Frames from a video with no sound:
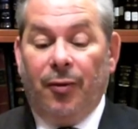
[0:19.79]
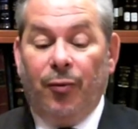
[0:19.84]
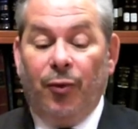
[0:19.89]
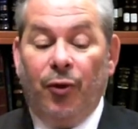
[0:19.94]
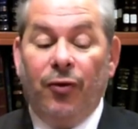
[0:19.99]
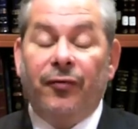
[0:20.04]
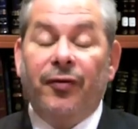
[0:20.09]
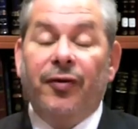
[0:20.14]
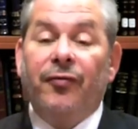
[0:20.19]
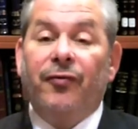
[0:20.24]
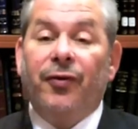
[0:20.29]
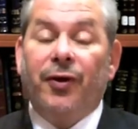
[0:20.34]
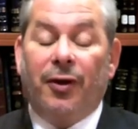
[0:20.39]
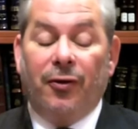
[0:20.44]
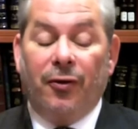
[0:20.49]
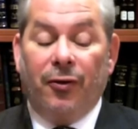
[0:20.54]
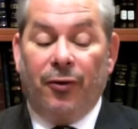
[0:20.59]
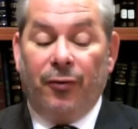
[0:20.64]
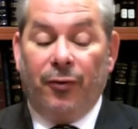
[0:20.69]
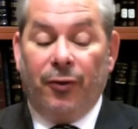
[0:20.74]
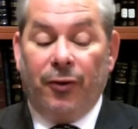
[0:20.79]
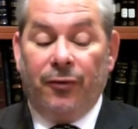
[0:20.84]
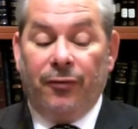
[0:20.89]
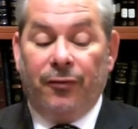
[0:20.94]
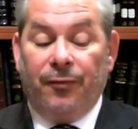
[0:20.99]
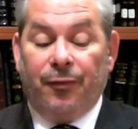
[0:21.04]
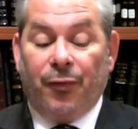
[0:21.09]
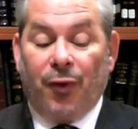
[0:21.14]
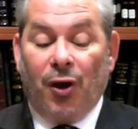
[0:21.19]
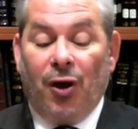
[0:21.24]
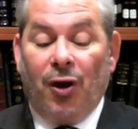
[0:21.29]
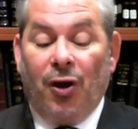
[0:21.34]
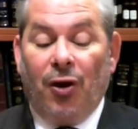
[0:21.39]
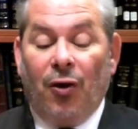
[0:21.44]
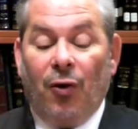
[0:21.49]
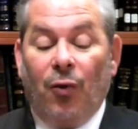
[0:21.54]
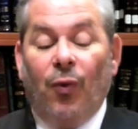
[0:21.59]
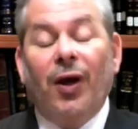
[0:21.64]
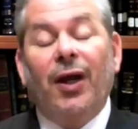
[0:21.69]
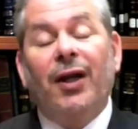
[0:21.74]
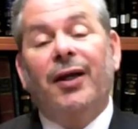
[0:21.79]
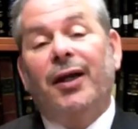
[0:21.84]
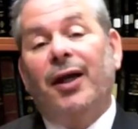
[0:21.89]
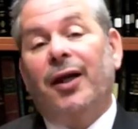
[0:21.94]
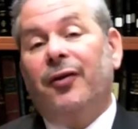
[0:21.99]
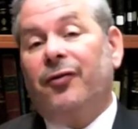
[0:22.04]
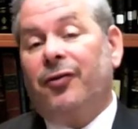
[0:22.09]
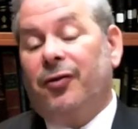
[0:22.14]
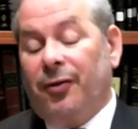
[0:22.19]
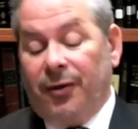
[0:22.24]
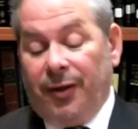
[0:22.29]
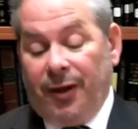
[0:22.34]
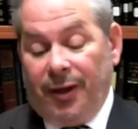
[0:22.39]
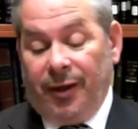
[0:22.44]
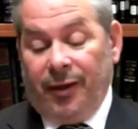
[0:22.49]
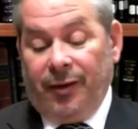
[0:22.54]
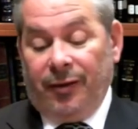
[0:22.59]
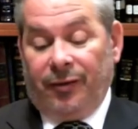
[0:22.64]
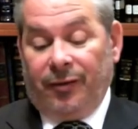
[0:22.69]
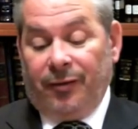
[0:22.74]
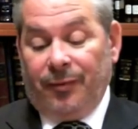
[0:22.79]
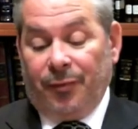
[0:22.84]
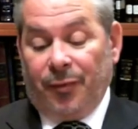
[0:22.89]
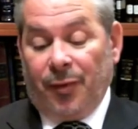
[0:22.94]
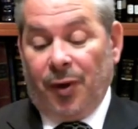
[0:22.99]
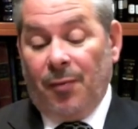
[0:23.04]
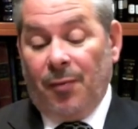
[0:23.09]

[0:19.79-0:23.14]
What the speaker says: the movie Fiddler on the Roof. Well, yes, there is.